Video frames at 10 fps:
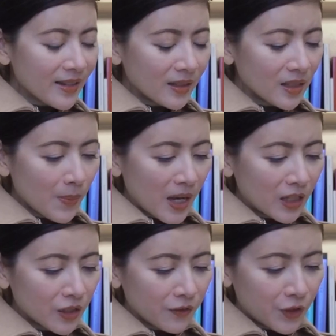dense
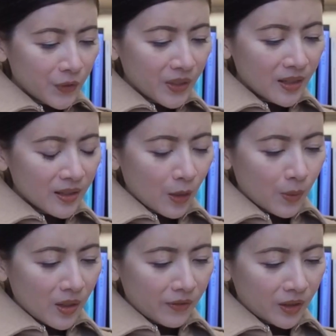patch of trees,
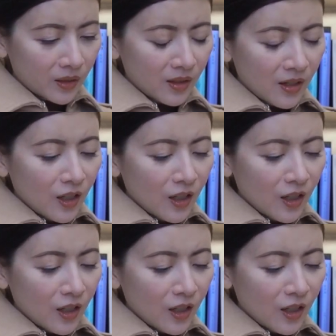however,